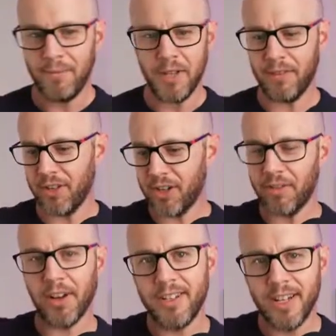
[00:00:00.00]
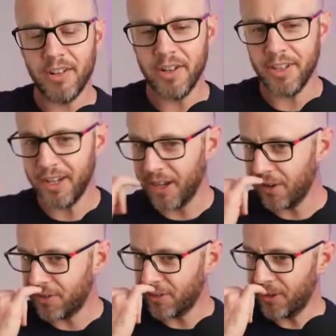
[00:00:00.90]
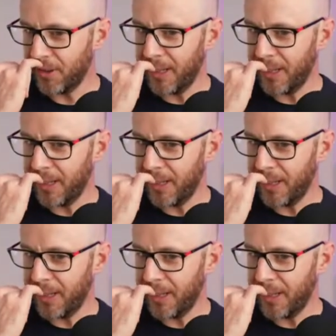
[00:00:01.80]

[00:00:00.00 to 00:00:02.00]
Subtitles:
You have this kind of itinerary that you go through.